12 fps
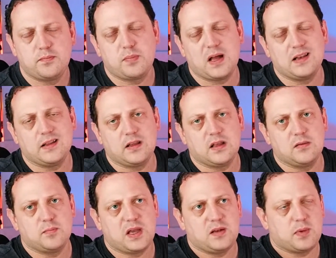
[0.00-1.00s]
backlinking,
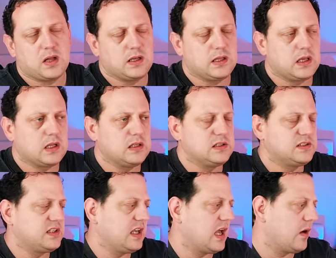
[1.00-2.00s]
paid backlinking, and
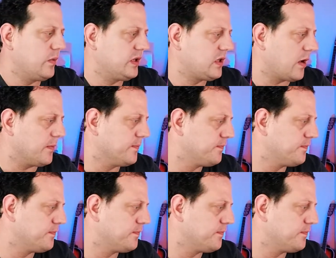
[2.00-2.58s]
see how we go.